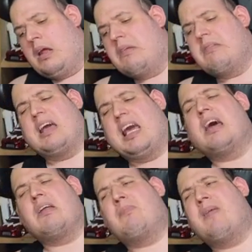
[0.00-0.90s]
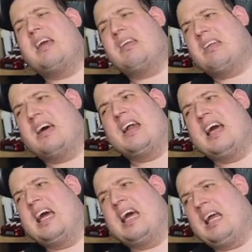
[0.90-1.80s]
So yes, please don't
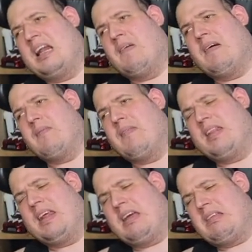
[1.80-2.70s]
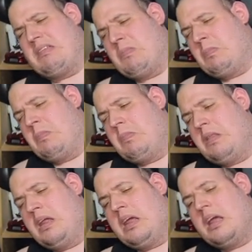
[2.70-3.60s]
hit anyone with this,
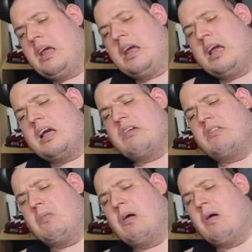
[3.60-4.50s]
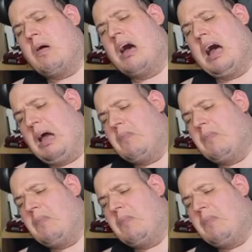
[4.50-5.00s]
because it will hurt.